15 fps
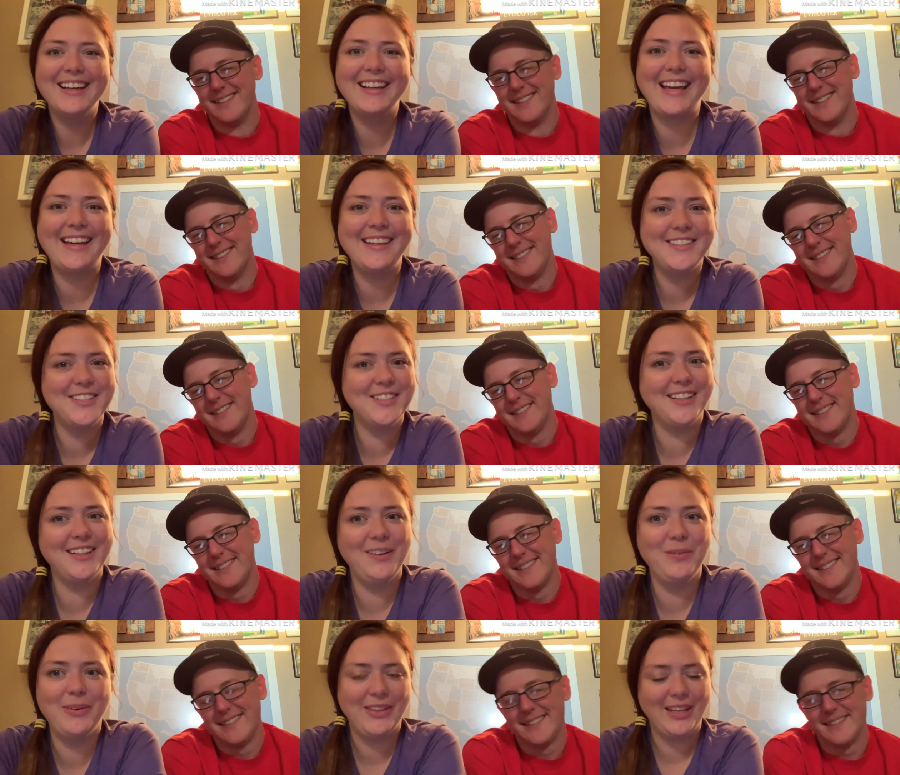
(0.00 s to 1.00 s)

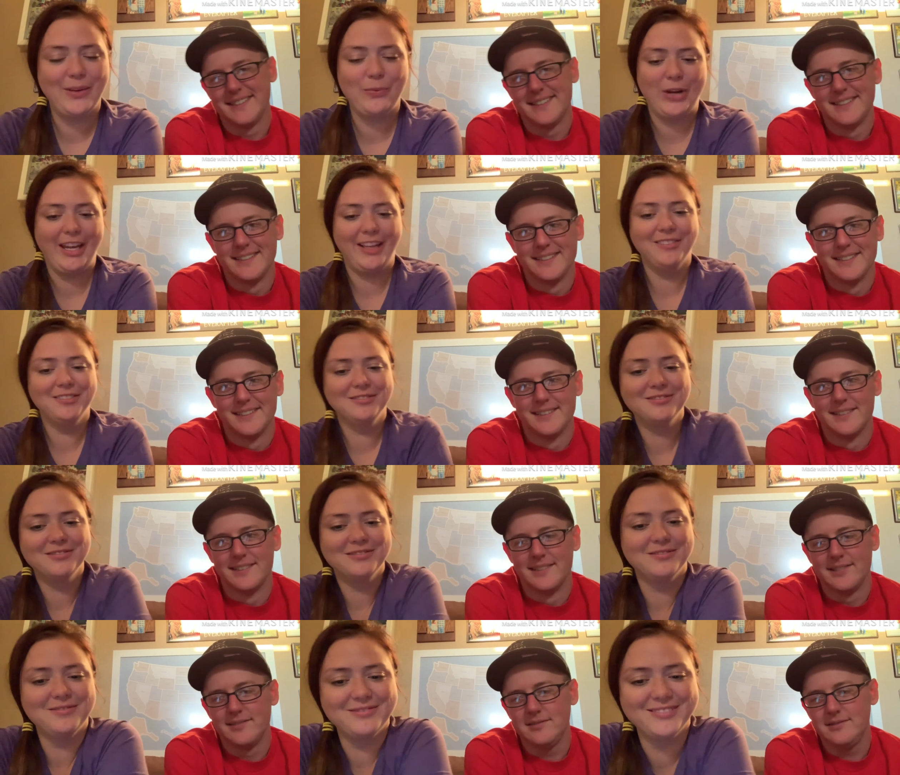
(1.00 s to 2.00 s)
Speaker 1: Occasionally when they win.
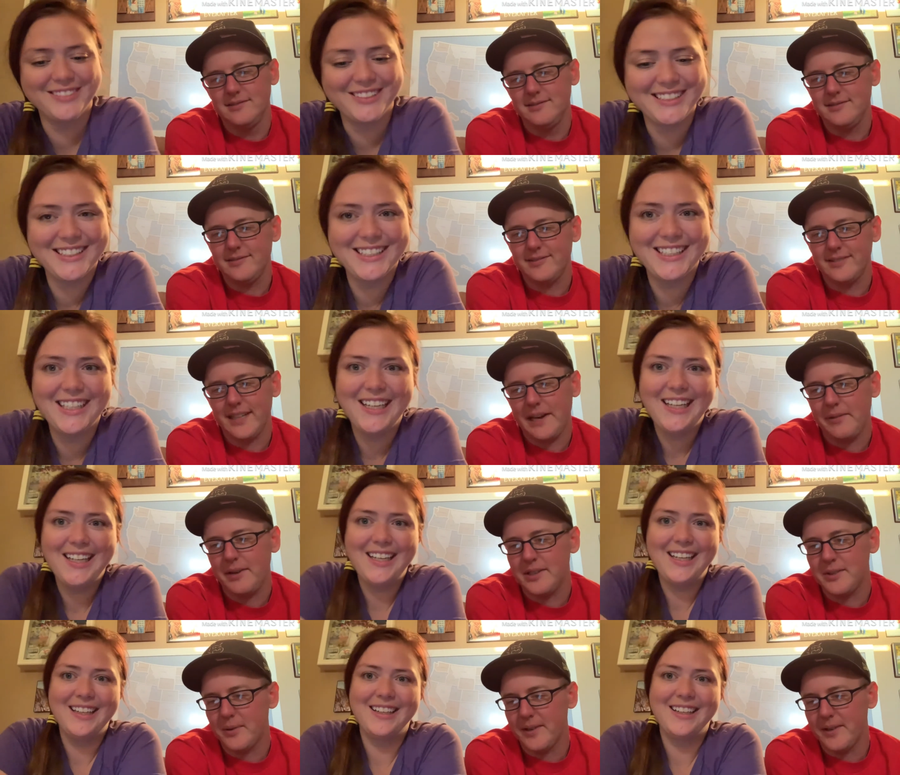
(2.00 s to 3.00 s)
Speaker 2: Every
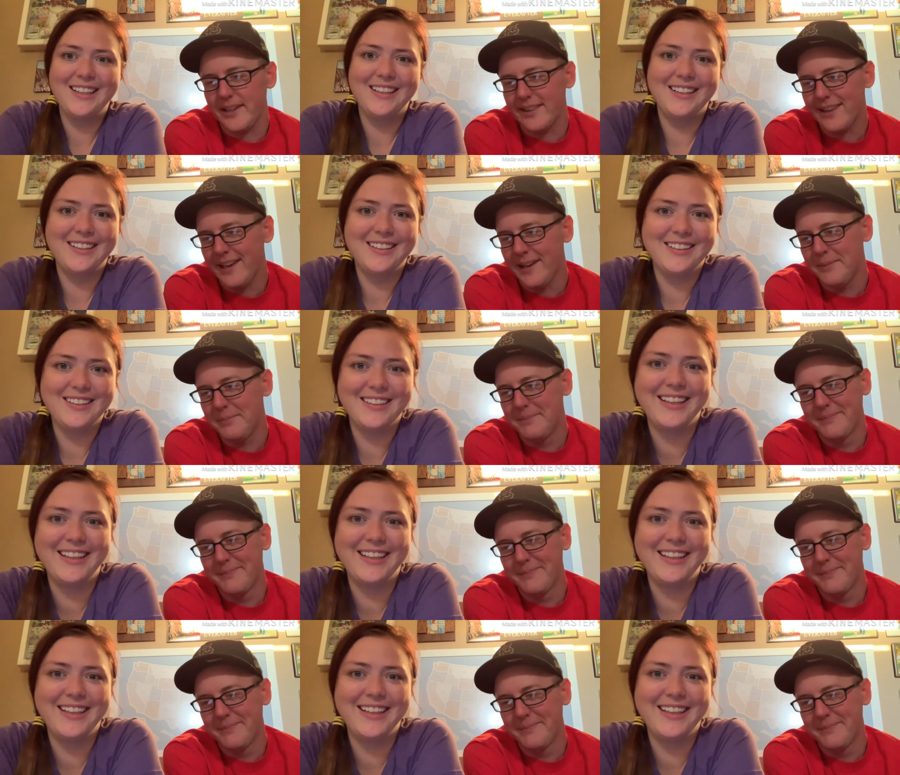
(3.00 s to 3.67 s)
20th game.